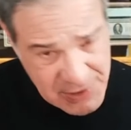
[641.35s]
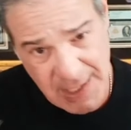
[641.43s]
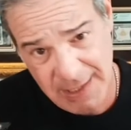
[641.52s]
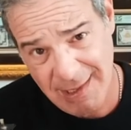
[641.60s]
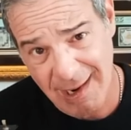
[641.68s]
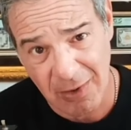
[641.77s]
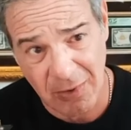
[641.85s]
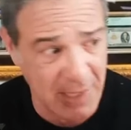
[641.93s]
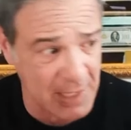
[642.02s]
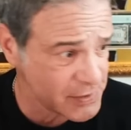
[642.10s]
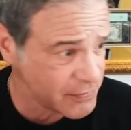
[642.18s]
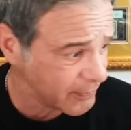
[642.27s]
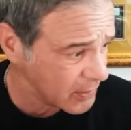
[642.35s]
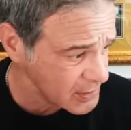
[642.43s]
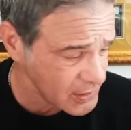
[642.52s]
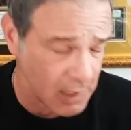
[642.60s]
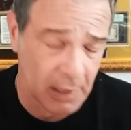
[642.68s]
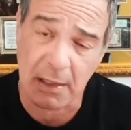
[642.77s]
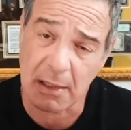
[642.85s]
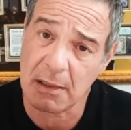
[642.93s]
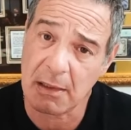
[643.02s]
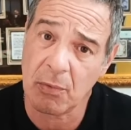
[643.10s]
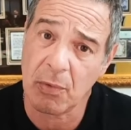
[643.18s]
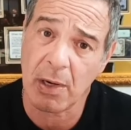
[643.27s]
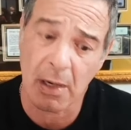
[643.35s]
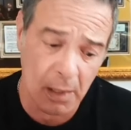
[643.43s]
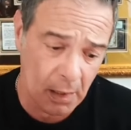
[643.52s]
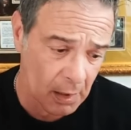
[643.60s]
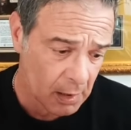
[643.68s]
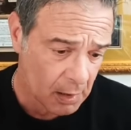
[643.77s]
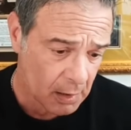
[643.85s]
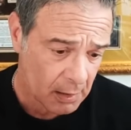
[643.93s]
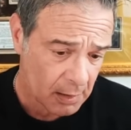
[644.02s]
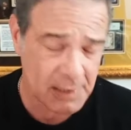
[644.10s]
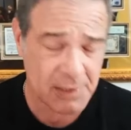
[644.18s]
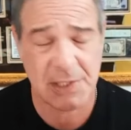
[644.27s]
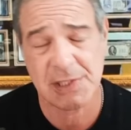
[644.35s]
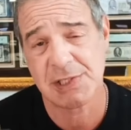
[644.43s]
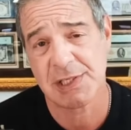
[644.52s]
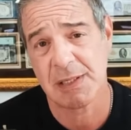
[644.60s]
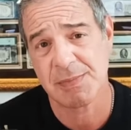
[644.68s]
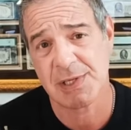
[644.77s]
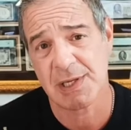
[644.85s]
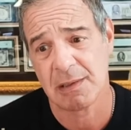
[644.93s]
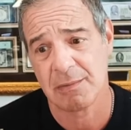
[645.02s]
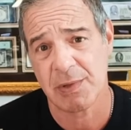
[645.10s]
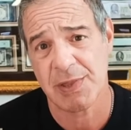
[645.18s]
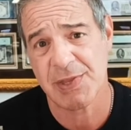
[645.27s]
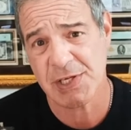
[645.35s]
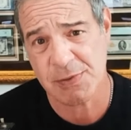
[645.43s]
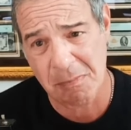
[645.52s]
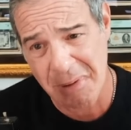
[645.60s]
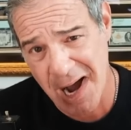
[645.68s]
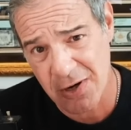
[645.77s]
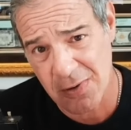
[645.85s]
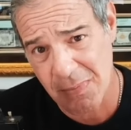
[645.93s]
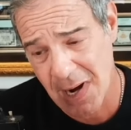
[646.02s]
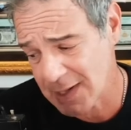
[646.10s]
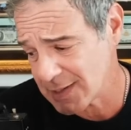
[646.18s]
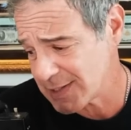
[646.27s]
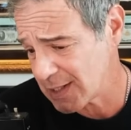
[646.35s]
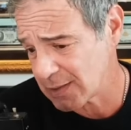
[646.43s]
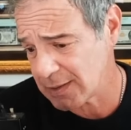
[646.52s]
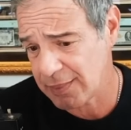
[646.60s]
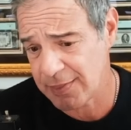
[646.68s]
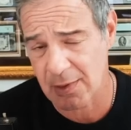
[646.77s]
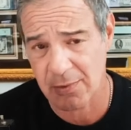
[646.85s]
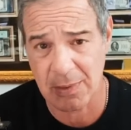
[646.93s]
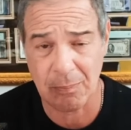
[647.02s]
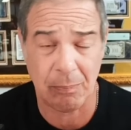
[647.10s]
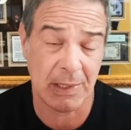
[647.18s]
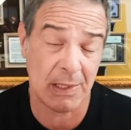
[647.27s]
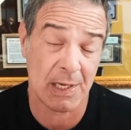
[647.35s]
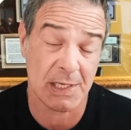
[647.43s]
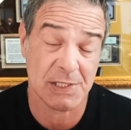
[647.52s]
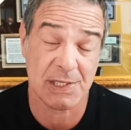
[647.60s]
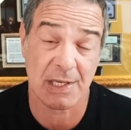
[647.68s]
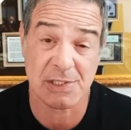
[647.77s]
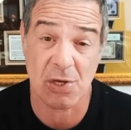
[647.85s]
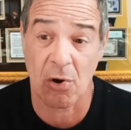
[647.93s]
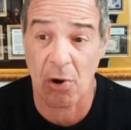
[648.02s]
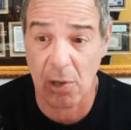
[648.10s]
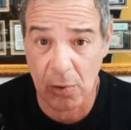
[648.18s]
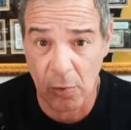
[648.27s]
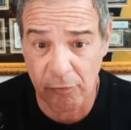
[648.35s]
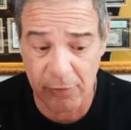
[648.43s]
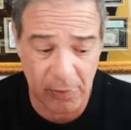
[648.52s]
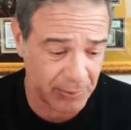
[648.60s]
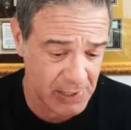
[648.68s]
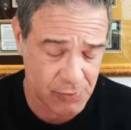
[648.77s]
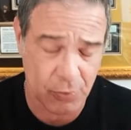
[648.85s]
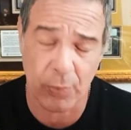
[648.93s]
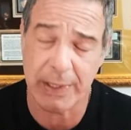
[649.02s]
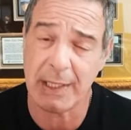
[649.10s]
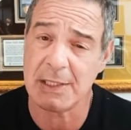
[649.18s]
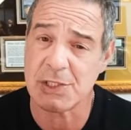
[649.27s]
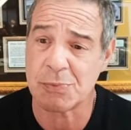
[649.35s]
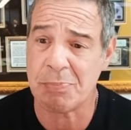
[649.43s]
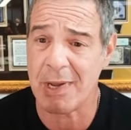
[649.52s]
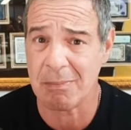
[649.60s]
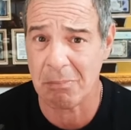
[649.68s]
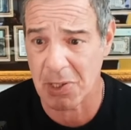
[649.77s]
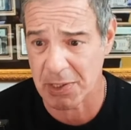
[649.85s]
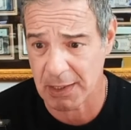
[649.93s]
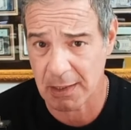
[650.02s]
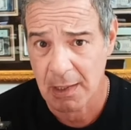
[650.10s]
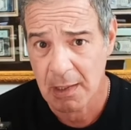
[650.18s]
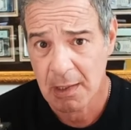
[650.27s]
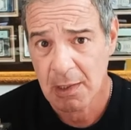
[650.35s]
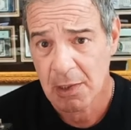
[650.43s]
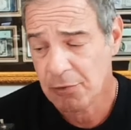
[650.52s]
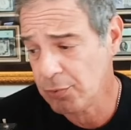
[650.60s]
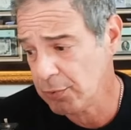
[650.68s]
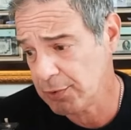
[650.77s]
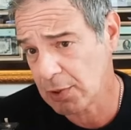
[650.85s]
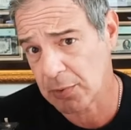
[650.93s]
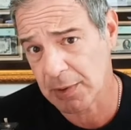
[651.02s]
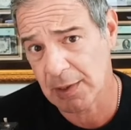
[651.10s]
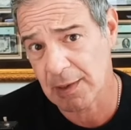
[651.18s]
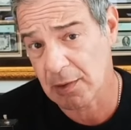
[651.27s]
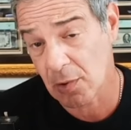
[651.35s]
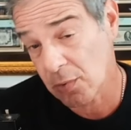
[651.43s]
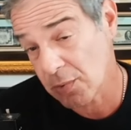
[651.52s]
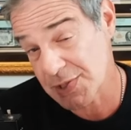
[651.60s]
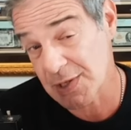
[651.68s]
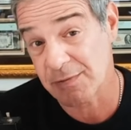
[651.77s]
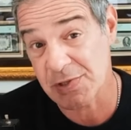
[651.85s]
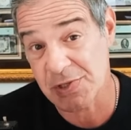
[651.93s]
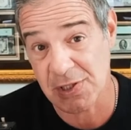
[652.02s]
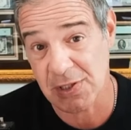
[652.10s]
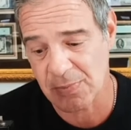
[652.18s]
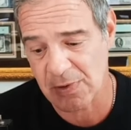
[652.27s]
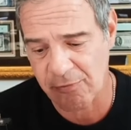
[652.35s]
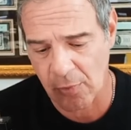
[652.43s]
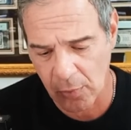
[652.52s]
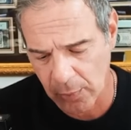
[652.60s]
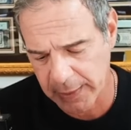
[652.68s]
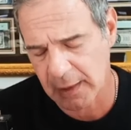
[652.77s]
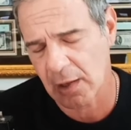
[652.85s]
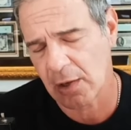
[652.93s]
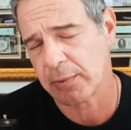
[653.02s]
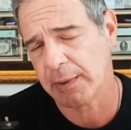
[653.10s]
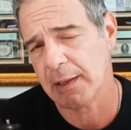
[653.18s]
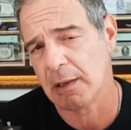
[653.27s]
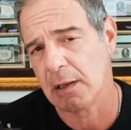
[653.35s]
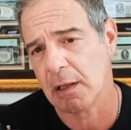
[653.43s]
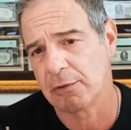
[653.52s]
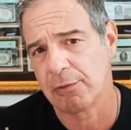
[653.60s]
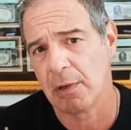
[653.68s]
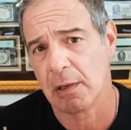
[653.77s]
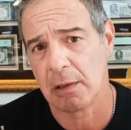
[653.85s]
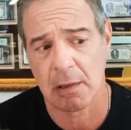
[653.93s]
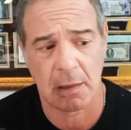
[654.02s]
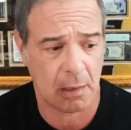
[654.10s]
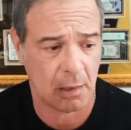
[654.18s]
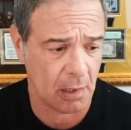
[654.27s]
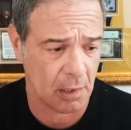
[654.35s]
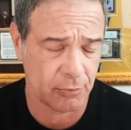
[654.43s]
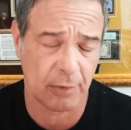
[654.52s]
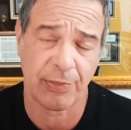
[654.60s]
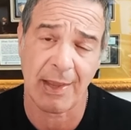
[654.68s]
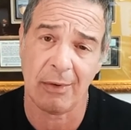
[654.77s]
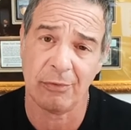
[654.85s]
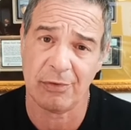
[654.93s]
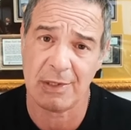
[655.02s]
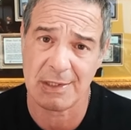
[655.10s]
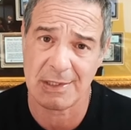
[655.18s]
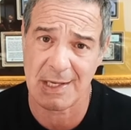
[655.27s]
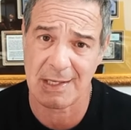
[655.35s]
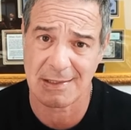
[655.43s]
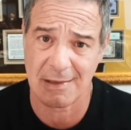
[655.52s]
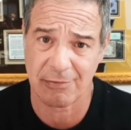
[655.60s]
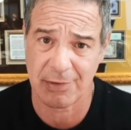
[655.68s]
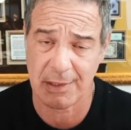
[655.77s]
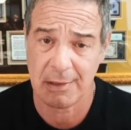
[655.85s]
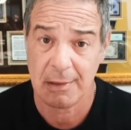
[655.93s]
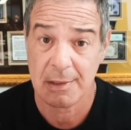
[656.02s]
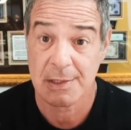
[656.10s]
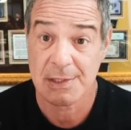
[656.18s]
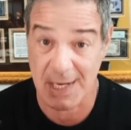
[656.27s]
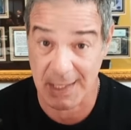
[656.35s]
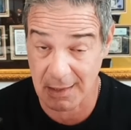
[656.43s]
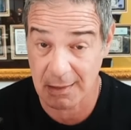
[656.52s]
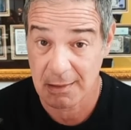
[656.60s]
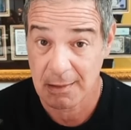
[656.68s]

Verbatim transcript: I digress for a second where, it just seems that with this modern monetary theory BS that's all over the place, where we can spend money to a degree that no one's ever seen before. We can create a, a, a hundred thousand in debt every second